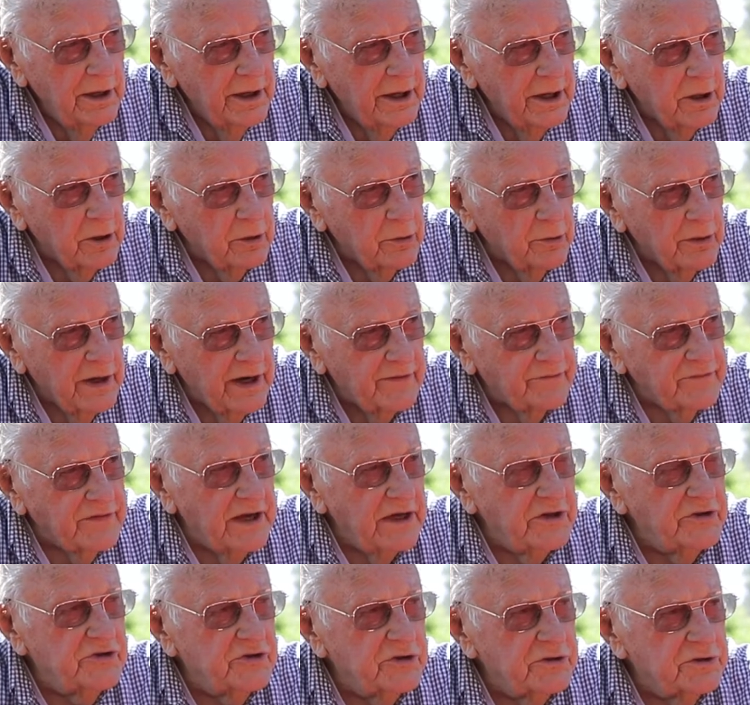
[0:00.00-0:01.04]
aircraft
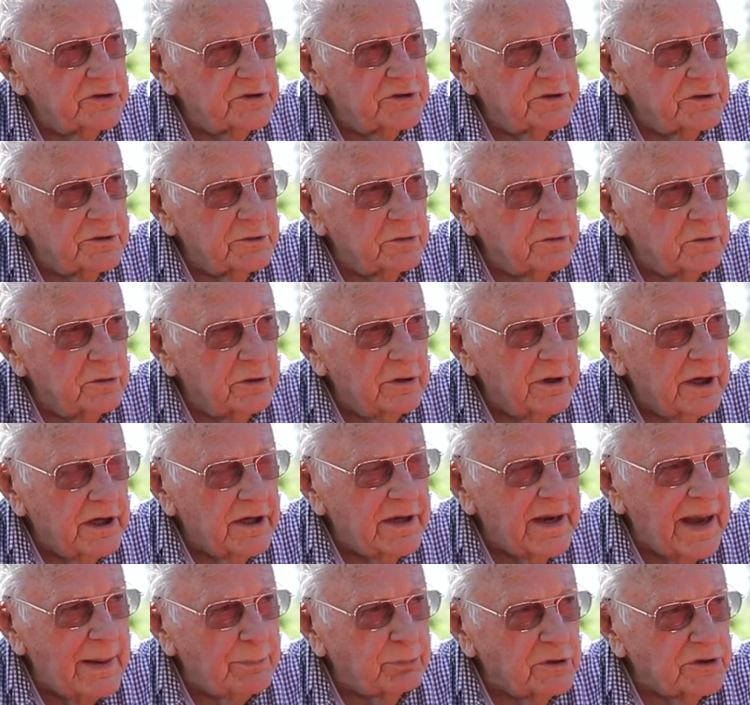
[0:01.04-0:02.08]
engines to
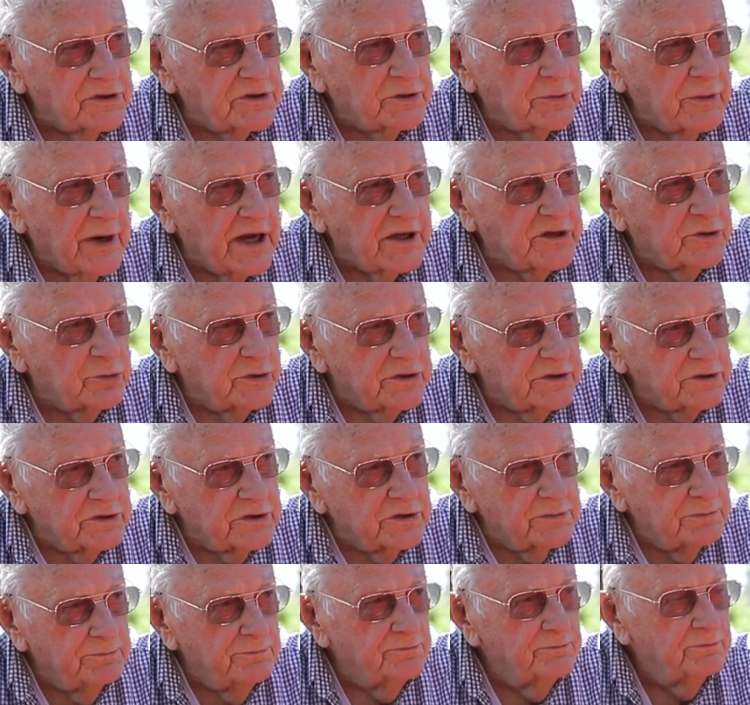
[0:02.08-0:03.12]
Annapolis
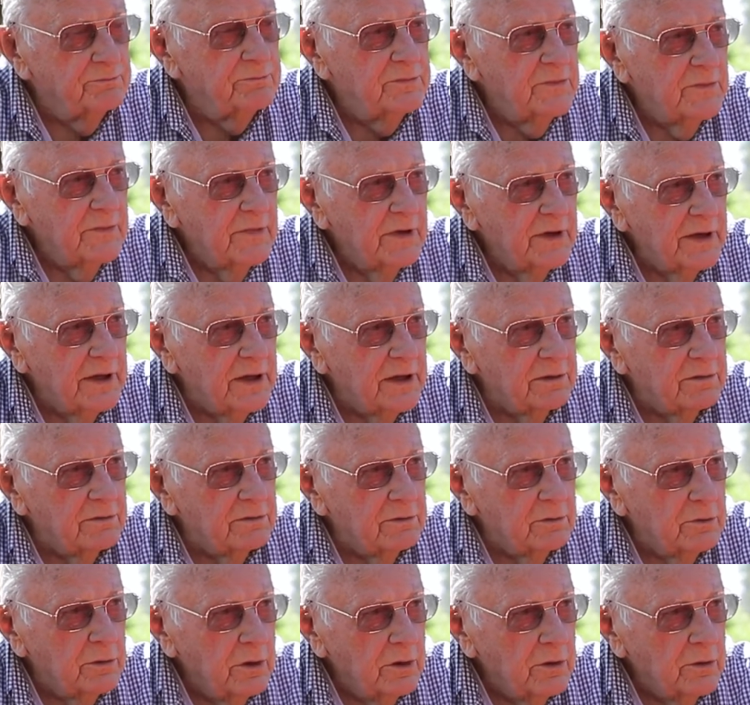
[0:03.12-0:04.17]
graduates
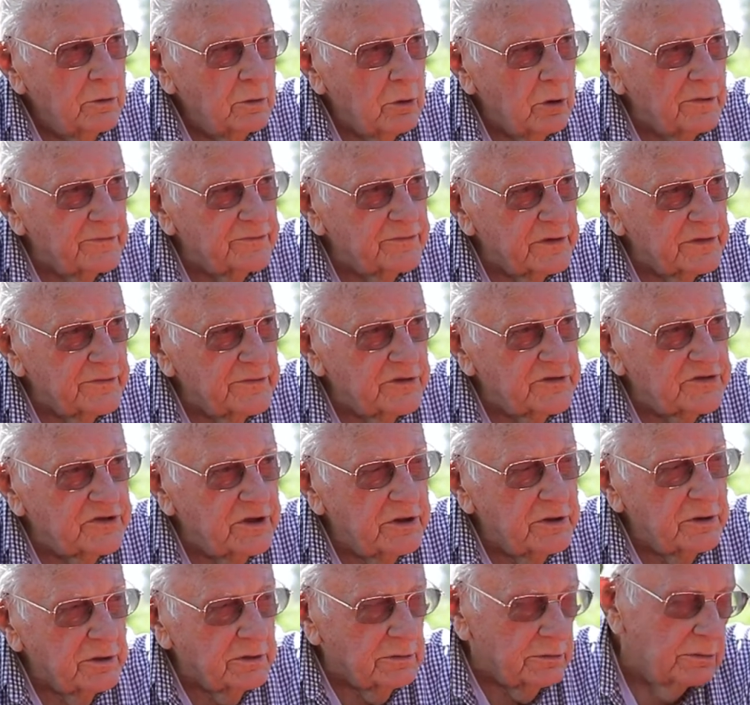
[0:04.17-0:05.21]
in Norfolk,
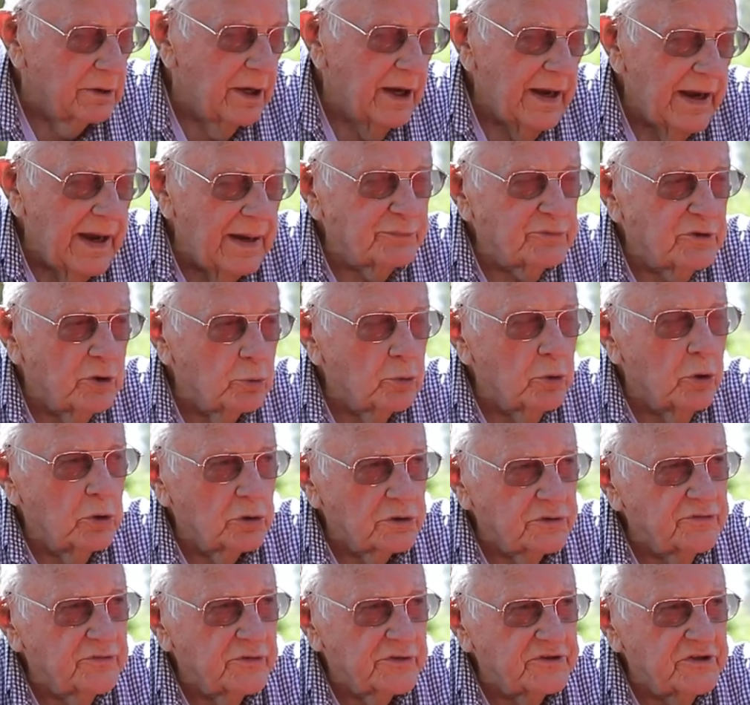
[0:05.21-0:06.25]
Virginia, or Hampton
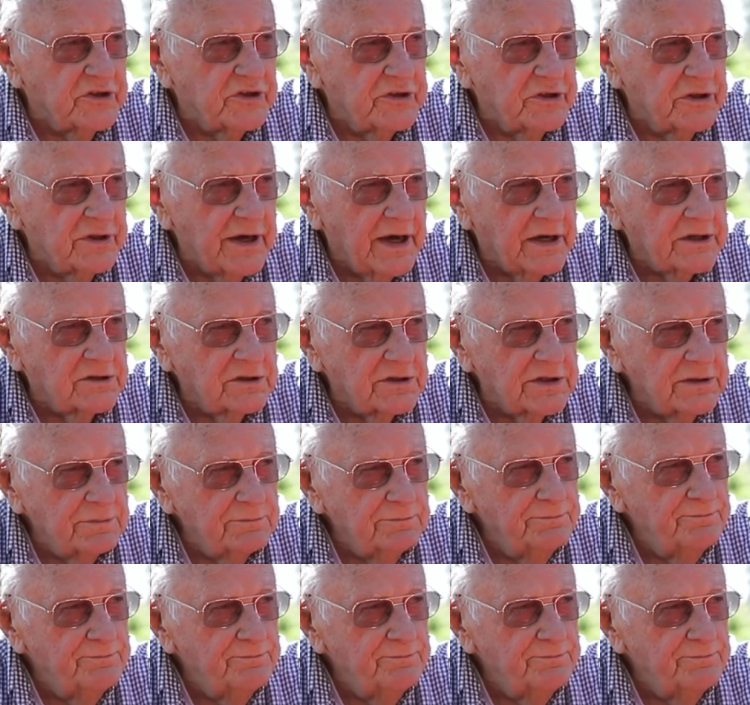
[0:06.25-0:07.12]
Roads, Virginia, actually.